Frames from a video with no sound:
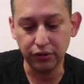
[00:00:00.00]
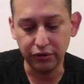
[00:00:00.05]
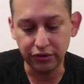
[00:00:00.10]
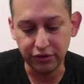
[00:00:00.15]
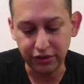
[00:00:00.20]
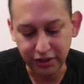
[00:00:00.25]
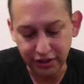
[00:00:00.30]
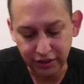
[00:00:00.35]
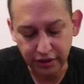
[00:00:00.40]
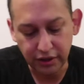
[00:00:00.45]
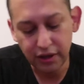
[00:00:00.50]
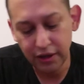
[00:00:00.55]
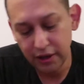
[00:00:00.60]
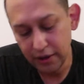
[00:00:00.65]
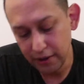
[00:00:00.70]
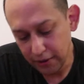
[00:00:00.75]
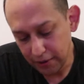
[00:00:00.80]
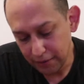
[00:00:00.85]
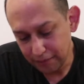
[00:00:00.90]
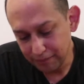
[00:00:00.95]
thing.
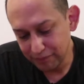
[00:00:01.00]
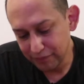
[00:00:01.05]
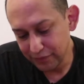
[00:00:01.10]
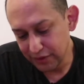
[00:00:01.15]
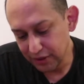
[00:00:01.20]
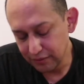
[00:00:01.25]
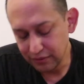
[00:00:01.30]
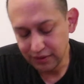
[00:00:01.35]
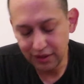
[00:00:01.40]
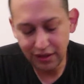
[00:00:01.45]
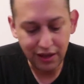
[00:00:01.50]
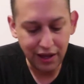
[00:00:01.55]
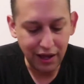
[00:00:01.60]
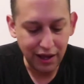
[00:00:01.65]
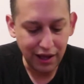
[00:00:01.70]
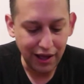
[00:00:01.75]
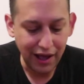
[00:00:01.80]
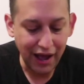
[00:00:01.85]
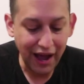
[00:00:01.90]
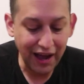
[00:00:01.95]

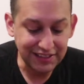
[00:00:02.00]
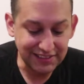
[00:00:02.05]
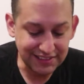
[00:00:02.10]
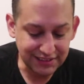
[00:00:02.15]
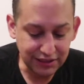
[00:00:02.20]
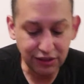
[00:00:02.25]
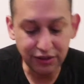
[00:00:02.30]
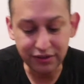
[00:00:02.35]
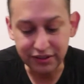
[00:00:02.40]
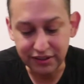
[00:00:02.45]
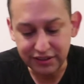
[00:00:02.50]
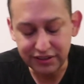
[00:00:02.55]
I saw